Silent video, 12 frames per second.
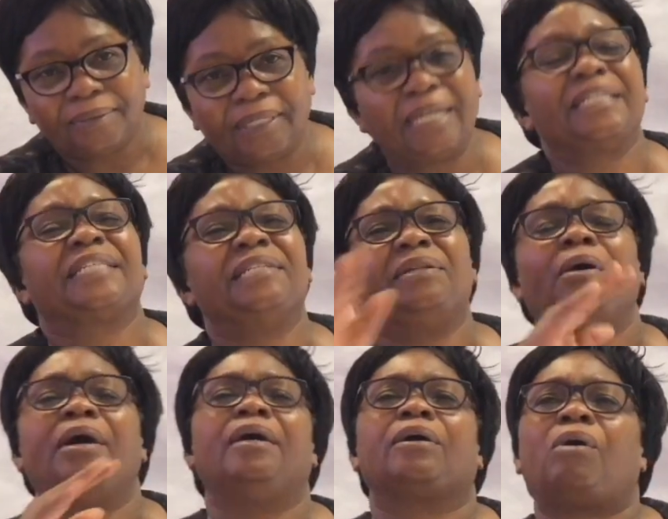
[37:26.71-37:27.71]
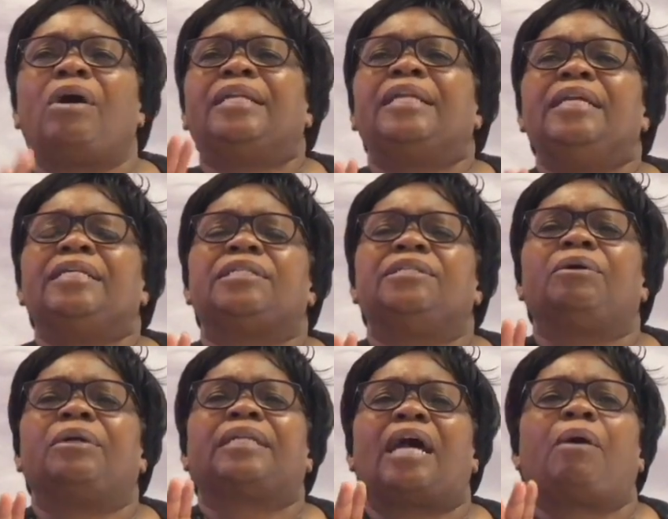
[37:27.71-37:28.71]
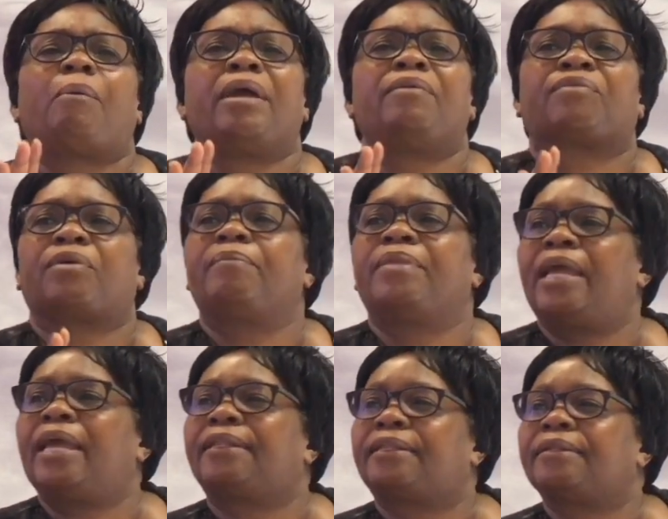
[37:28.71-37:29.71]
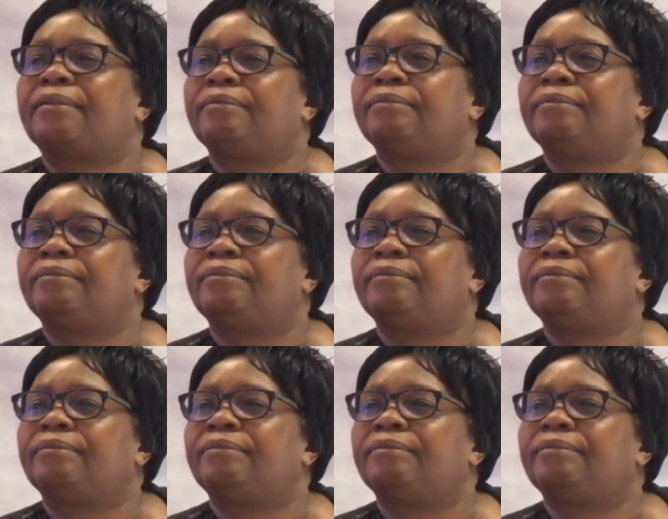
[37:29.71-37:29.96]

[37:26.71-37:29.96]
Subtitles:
There is no, God is not away from the earth.